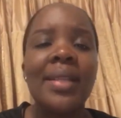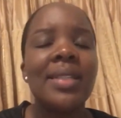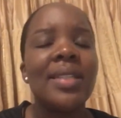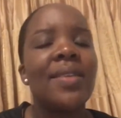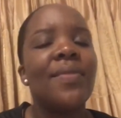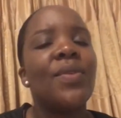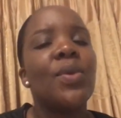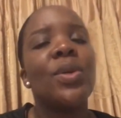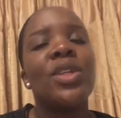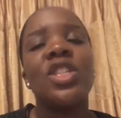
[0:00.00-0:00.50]

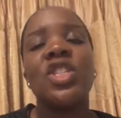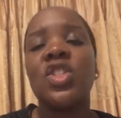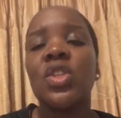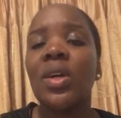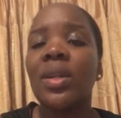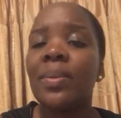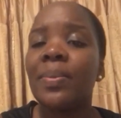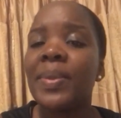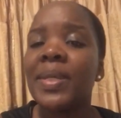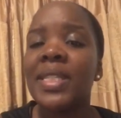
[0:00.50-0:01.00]
If you want to start a
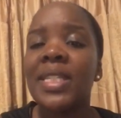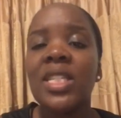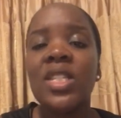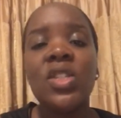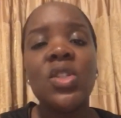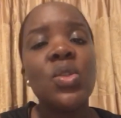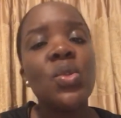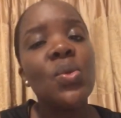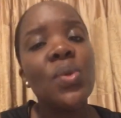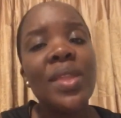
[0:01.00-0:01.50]
business,
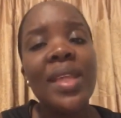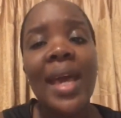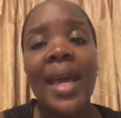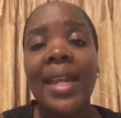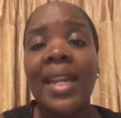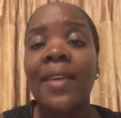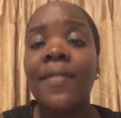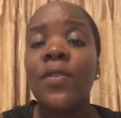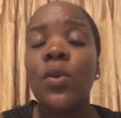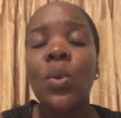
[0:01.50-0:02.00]
do that.
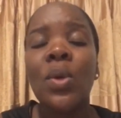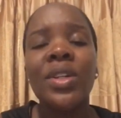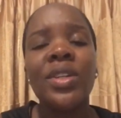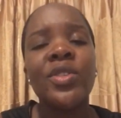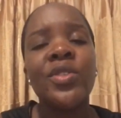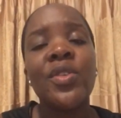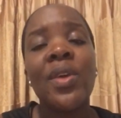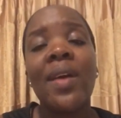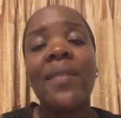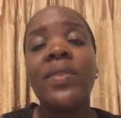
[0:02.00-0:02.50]
If you want to
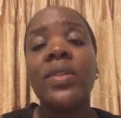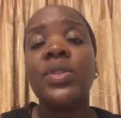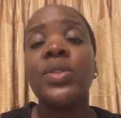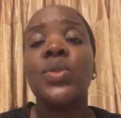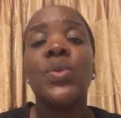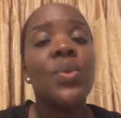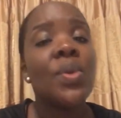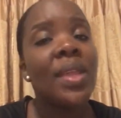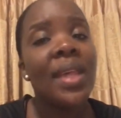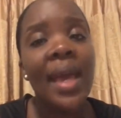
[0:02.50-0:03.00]
travel,
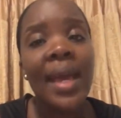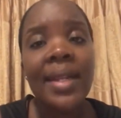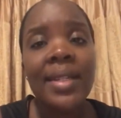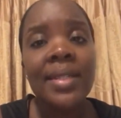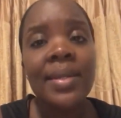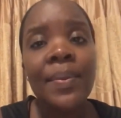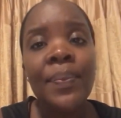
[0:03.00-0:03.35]
do that.